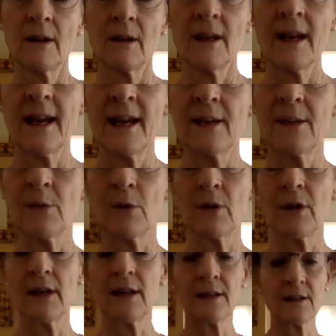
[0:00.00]
And
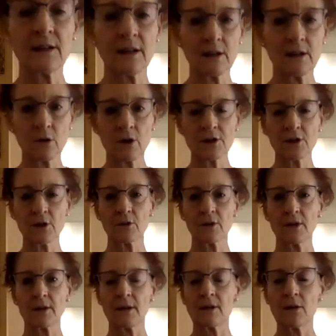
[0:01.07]
it also
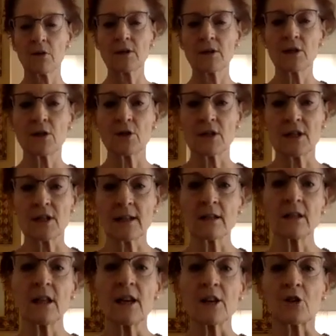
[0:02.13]
goes into
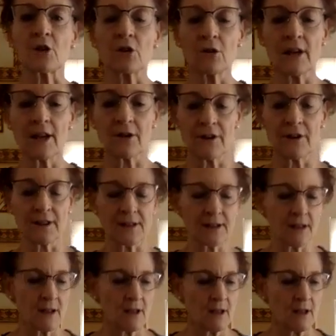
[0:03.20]
psychological areas.